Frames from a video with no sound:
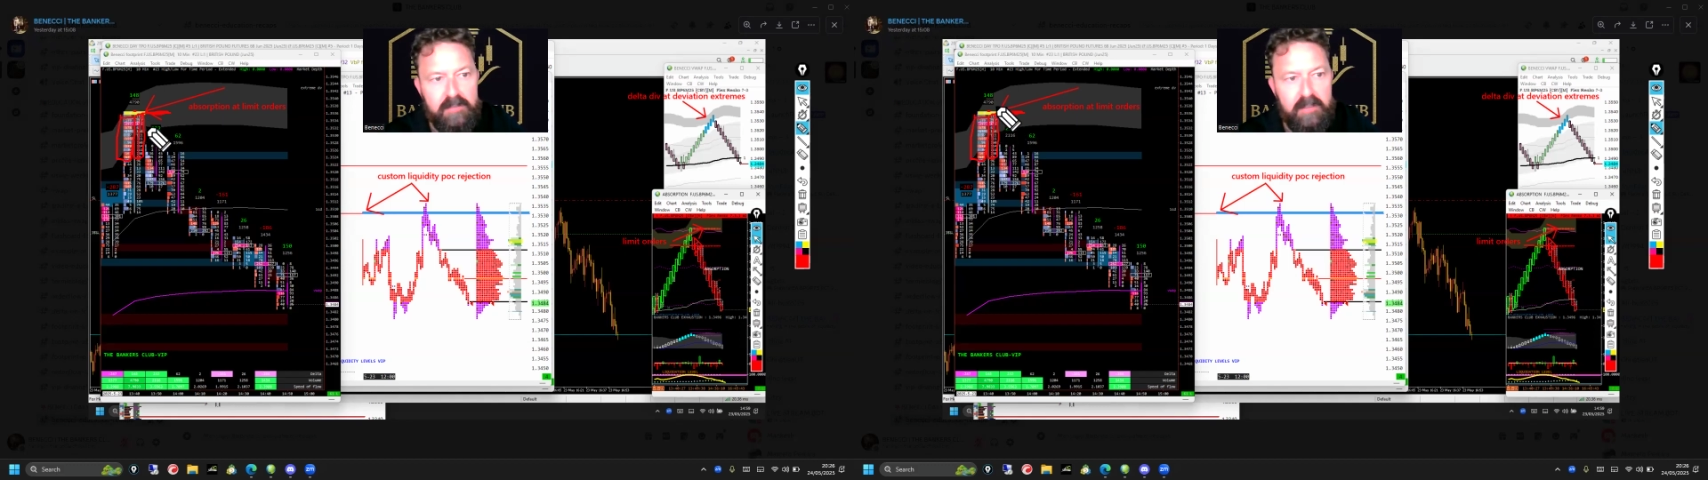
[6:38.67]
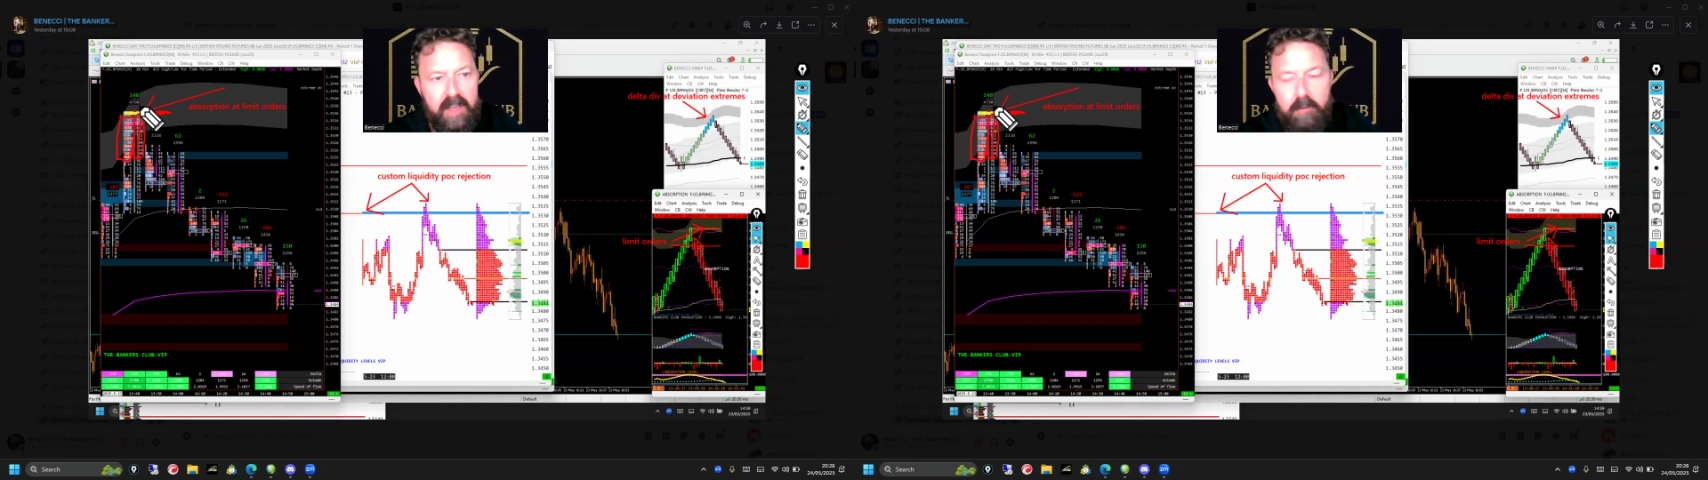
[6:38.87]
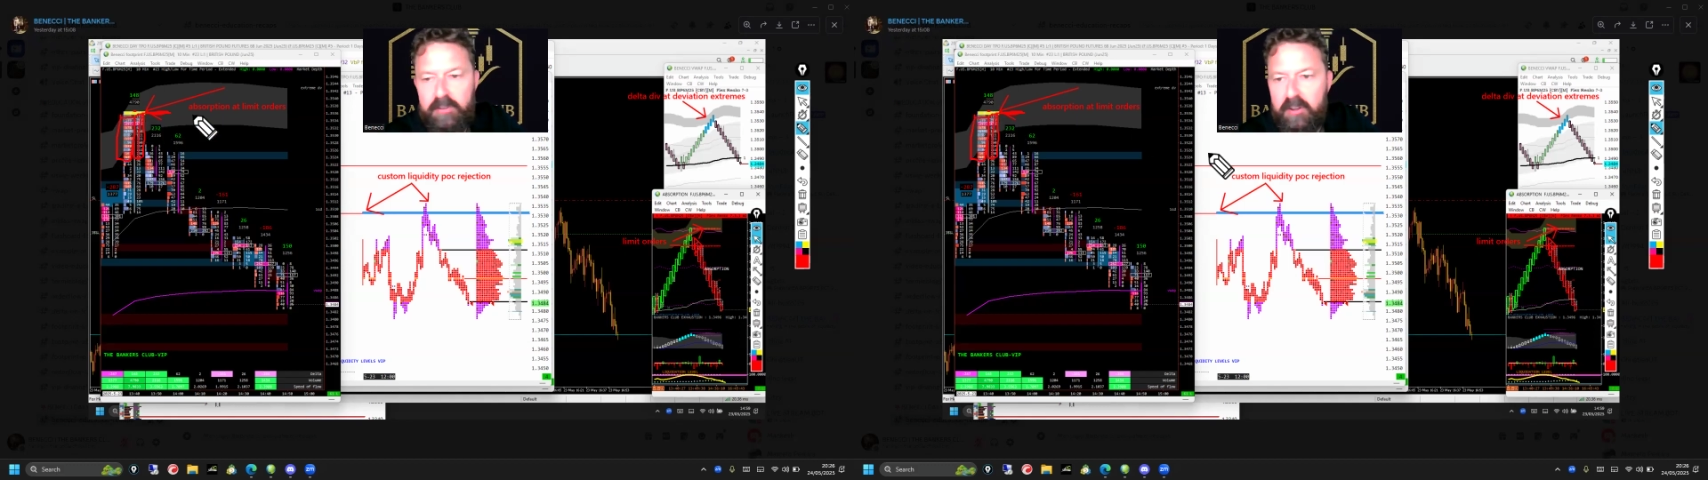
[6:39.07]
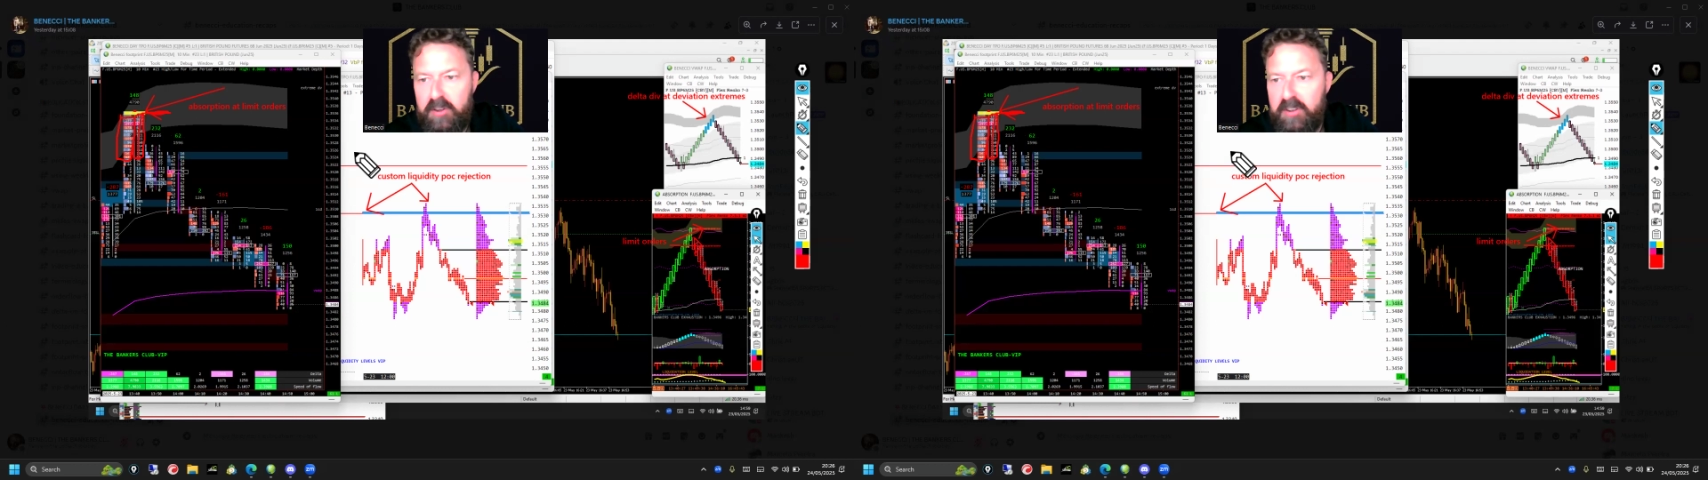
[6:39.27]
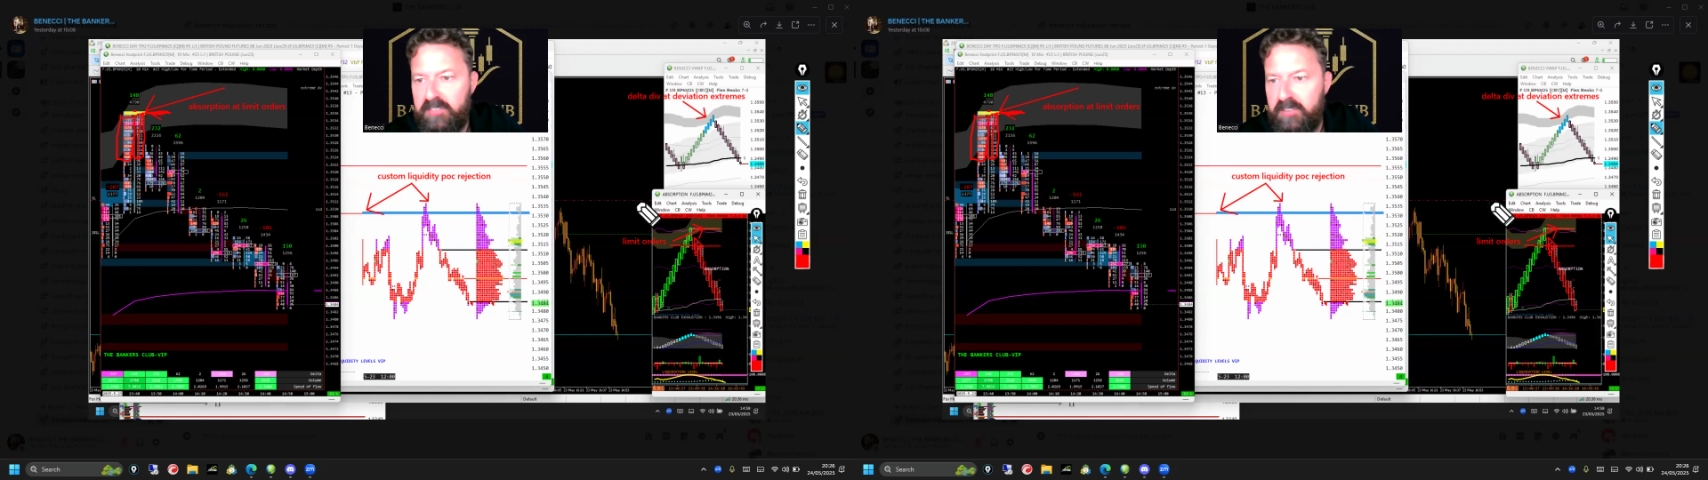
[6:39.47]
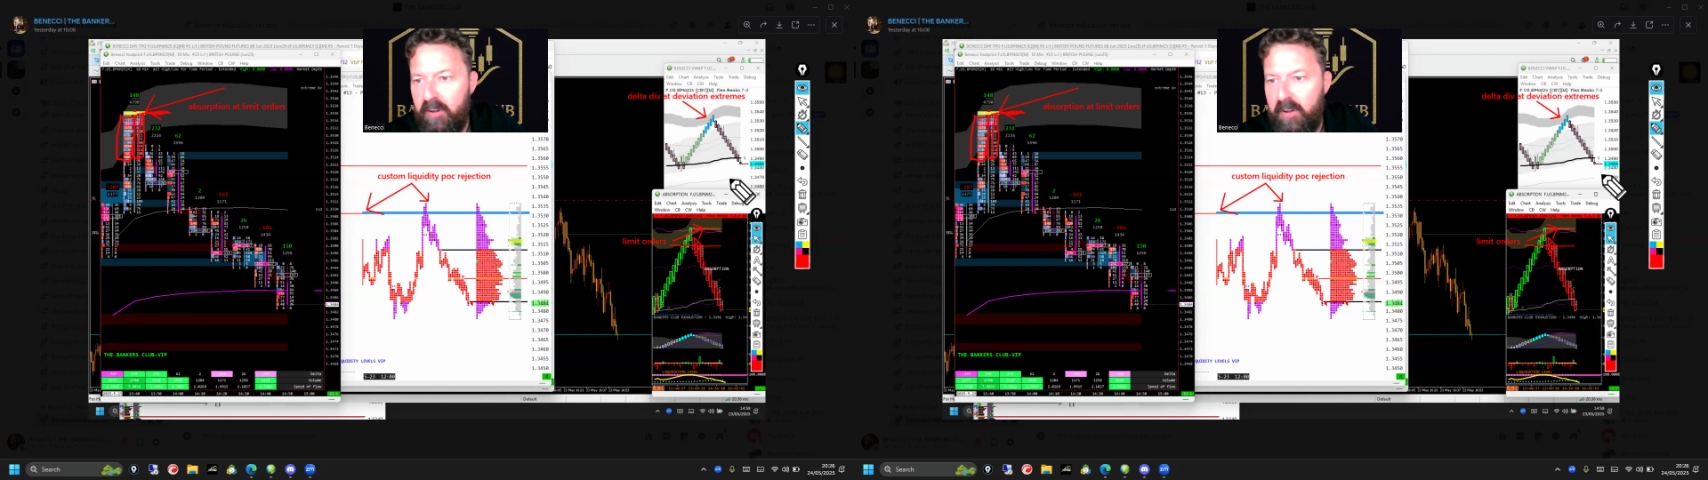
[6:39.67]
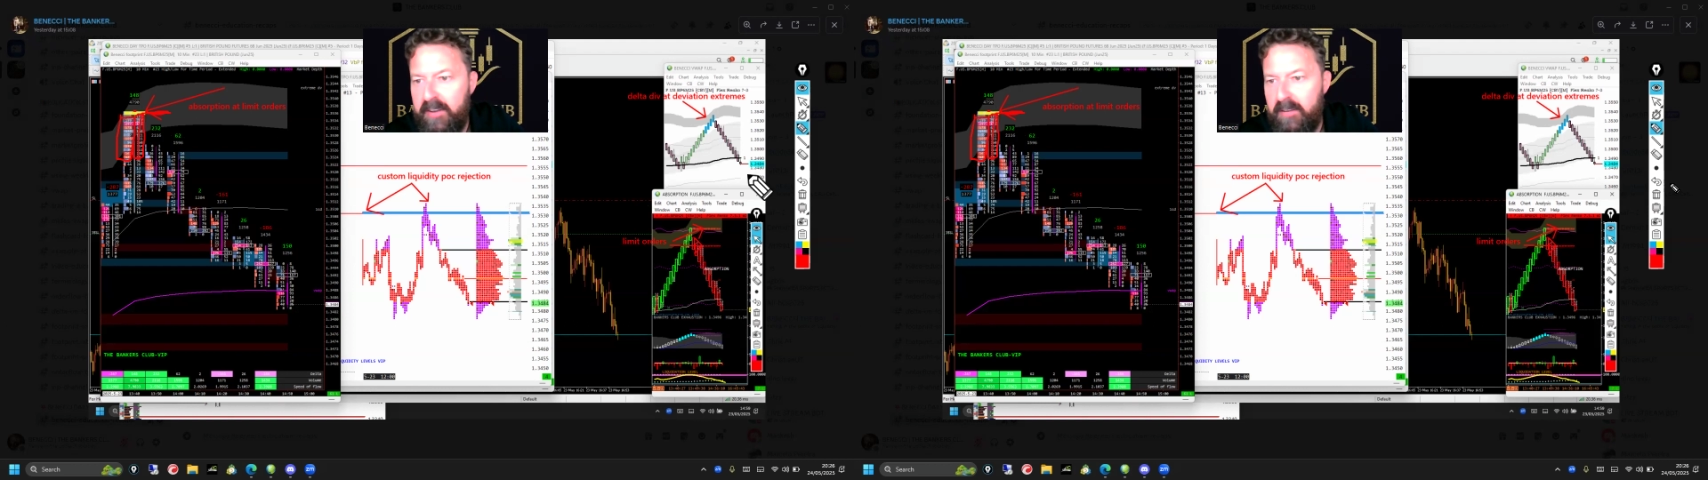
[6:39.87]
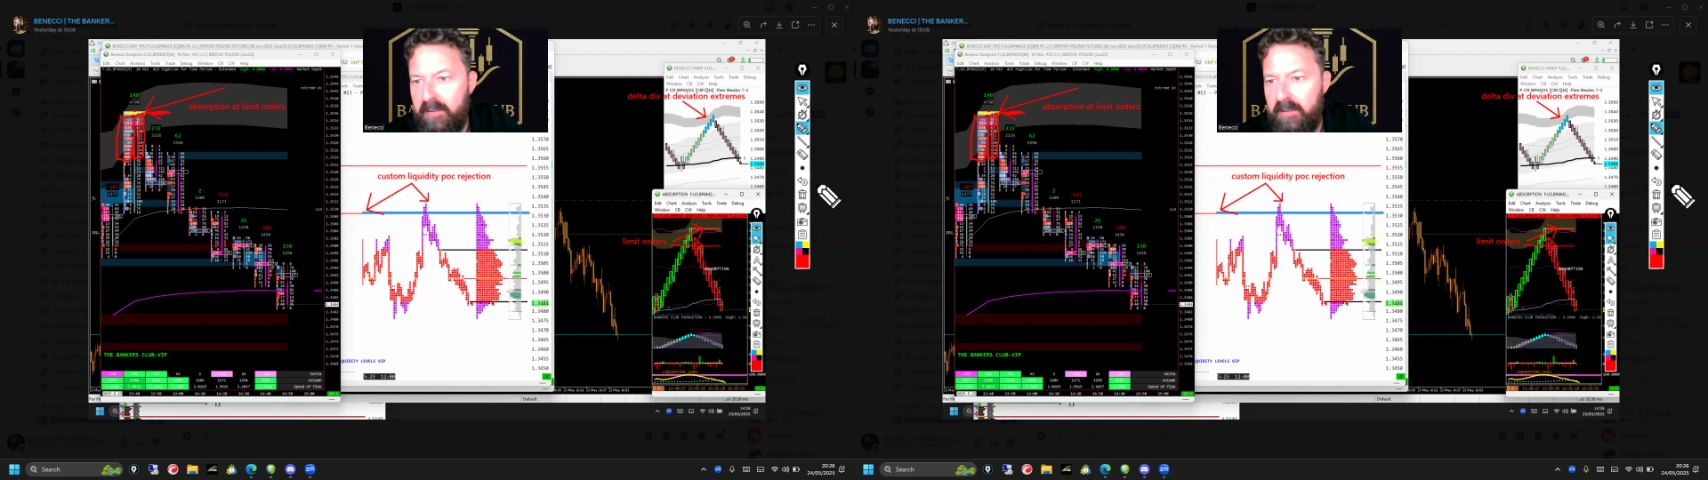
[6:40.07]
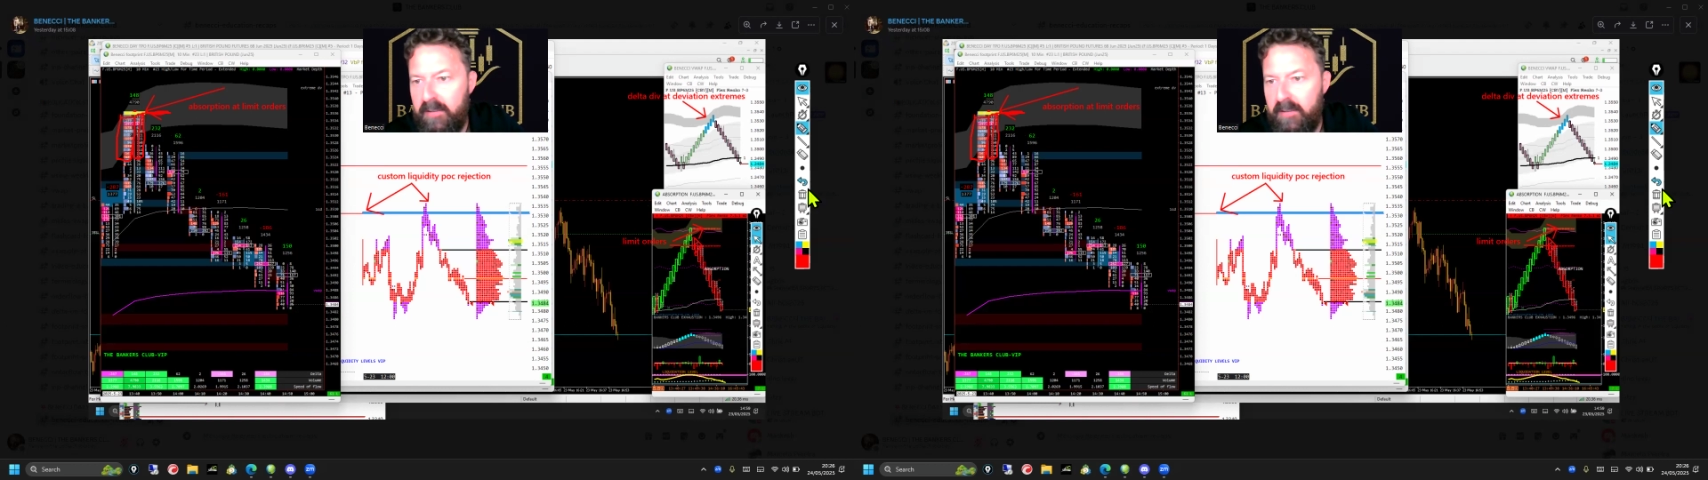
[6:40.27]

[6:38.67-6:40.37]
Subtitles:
So that was a good sign